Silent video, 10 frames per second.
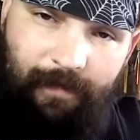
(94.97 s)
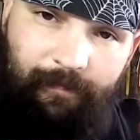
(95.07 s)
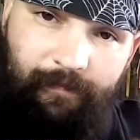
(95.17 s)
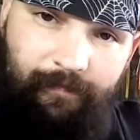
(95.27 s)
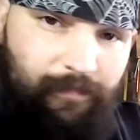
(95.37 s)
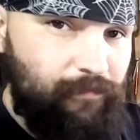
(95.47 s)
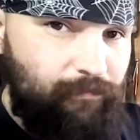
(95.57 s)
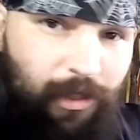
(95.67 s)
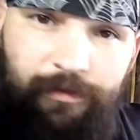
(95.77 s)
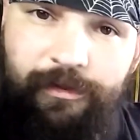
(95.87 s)
a
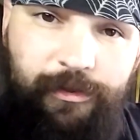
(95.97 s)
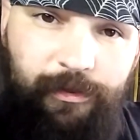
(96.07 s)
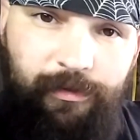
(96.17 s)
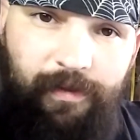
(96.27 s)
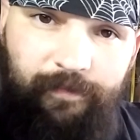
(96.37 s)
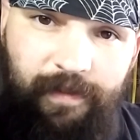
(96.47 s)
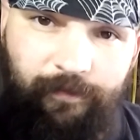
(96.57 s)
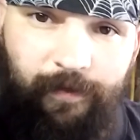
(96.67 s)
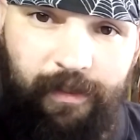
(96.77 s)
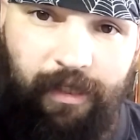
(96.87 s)
multitude of
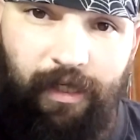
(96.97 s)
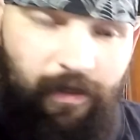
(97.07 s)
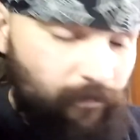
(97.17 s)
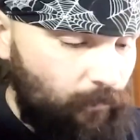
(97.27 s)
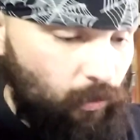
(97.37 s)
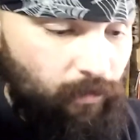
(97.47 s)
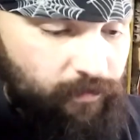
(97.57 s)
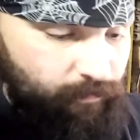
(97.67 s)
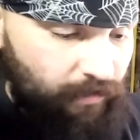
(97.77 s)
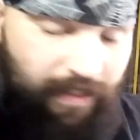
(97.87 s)
different
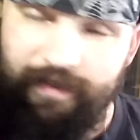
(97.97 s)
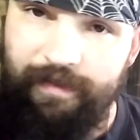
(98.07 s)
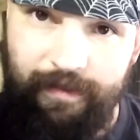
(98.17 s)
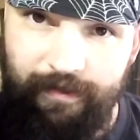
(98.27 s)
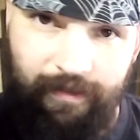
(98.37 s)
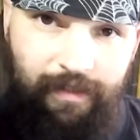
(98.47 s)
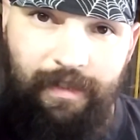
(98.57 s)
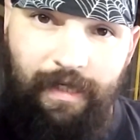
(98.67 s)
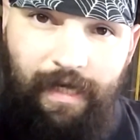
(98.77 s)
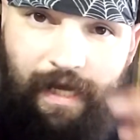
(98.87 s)
forms, places,
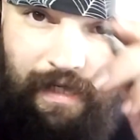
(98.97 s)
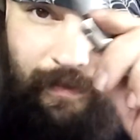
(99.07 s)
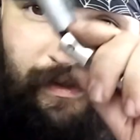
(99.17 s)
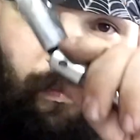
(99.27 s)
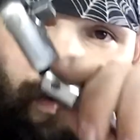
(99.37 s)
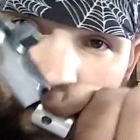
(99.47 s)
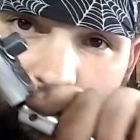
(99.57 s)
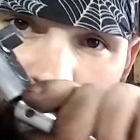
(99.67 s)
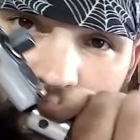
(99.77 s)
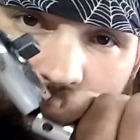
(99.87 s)
and it was a
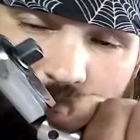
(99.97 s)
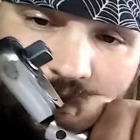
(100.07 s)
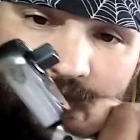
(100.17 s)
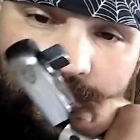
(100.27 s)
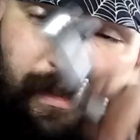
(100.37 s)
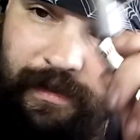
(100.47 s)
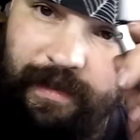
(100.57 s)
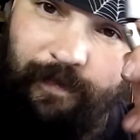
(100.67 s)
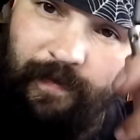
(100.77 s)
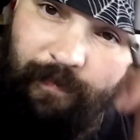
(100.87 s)
wonderful little ratchet,
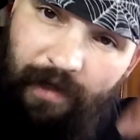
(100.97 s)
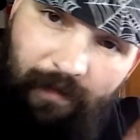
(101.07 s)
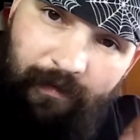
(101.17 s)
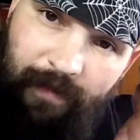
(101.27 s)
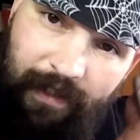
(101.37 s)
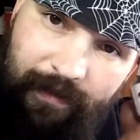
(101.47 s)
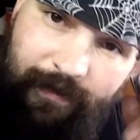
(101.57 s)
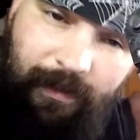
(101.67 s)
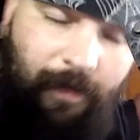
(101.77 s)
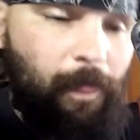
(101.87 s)
except for the problem is
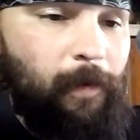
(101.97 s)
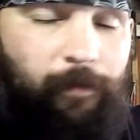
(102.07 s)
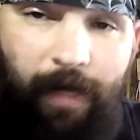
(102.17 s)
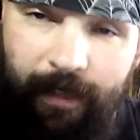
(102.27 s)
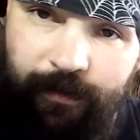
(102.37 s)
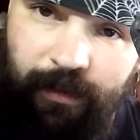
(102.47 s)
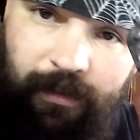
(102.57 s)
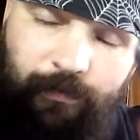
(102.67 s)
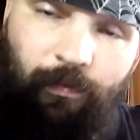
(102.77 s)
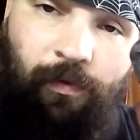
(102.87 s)
the ratchet
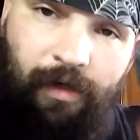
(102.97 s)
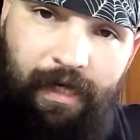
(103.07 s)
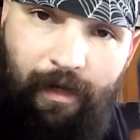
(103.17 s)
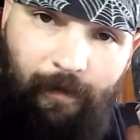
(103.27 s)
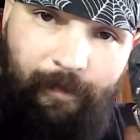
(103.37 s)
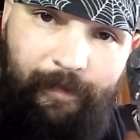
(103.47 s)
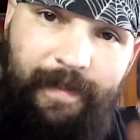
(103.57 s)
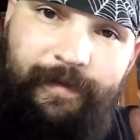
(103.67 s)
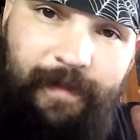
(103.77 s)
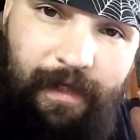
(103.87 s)
is worn out.
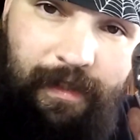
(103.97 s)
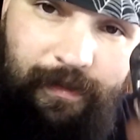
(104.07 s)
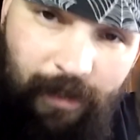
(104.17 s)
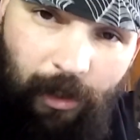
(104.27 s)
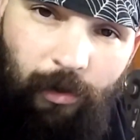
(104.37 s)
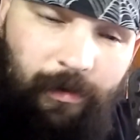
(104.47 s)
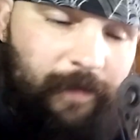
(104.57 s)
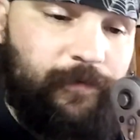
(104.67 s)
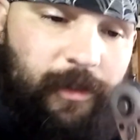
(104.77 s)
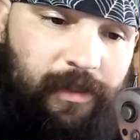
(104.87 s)
This thing is old.
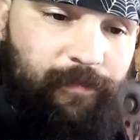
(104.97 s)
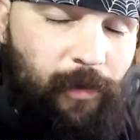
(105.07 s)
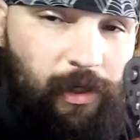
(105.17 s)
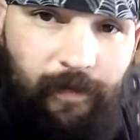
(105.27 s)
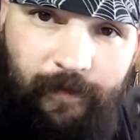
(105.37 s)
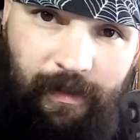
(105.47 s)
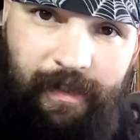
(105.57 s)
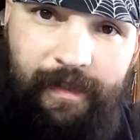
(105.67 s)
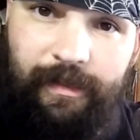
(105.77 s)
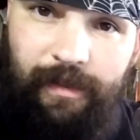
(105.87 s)
I've took it apart, I've
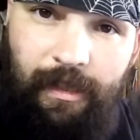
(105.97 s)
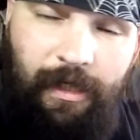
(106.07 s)
cleaned it.